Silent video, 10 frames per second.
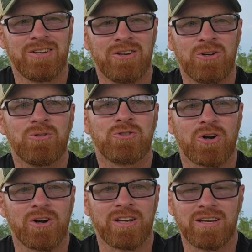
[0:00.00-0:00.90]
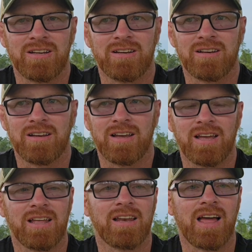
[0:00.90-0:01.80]
new journey
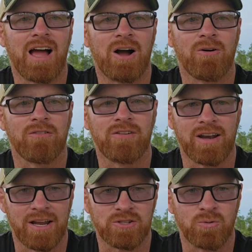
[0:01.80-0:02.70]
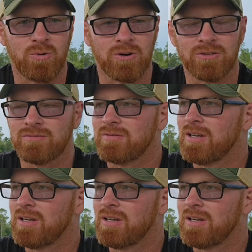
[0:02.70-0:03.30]
in our financial world.